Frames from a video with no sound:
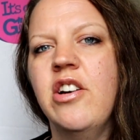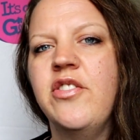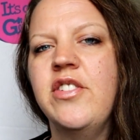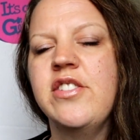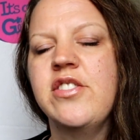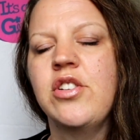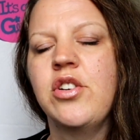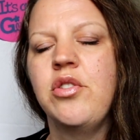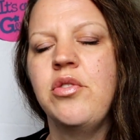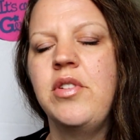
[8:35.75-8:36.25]
If
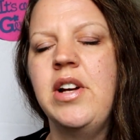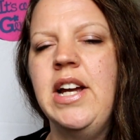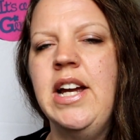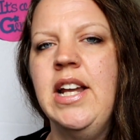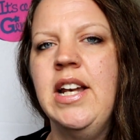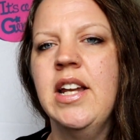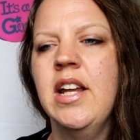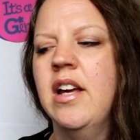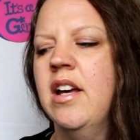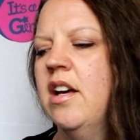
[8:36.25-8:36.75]
it's
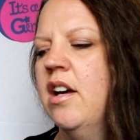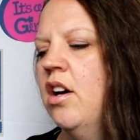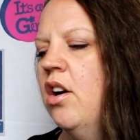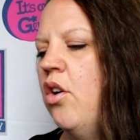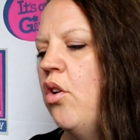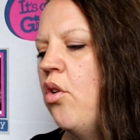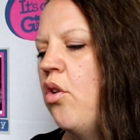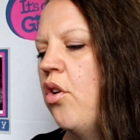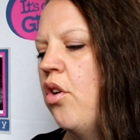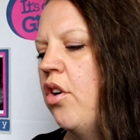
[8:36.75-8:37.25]
green
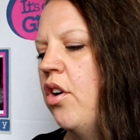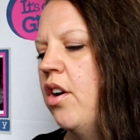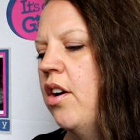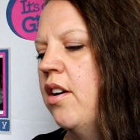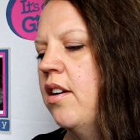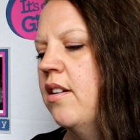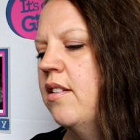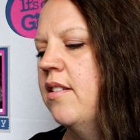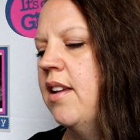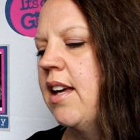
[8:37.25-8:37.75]

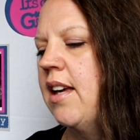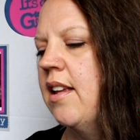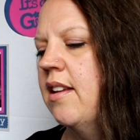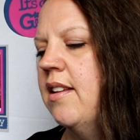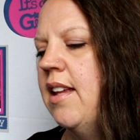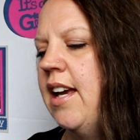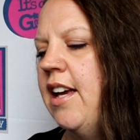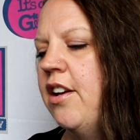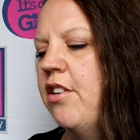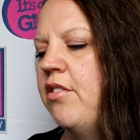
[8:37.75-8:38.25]
or like a
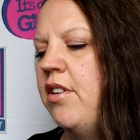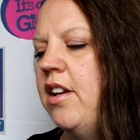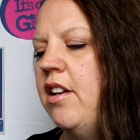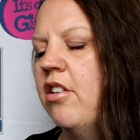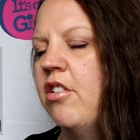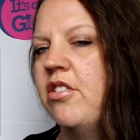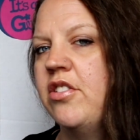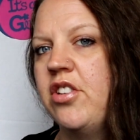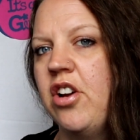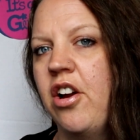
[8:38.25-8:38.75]
light green
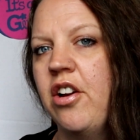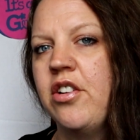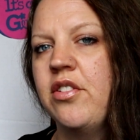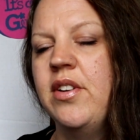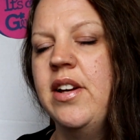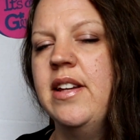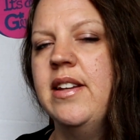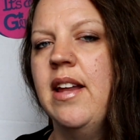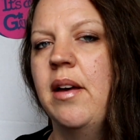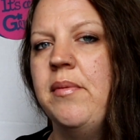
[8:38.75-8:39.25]
or a dark
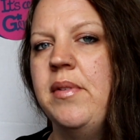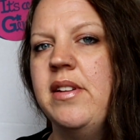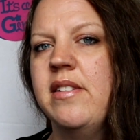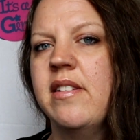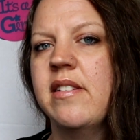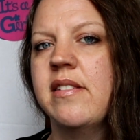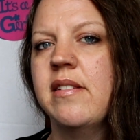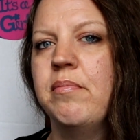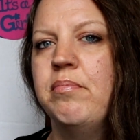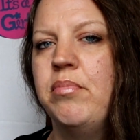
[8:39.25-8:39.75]
green, that means
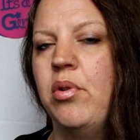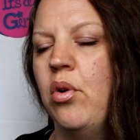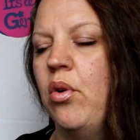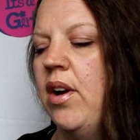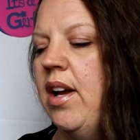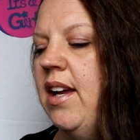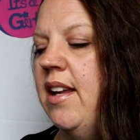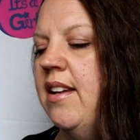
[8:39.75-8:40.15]
it's a boy.